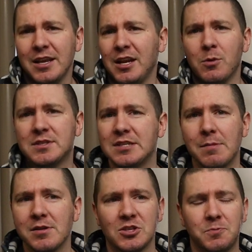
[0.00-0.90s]
you know, it's
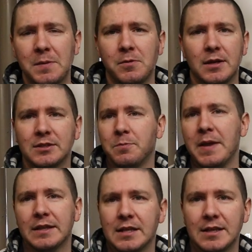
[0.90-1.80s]
summer, there's people out there
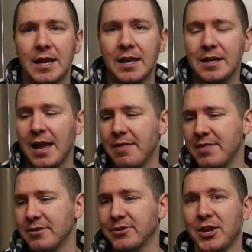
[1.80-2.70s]
picnicking
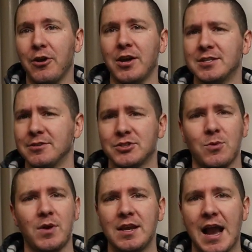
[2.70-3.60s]
and they're curious. There's
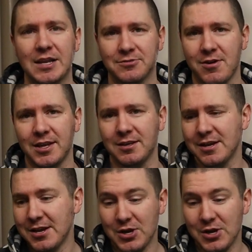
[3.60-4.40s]
20 guys running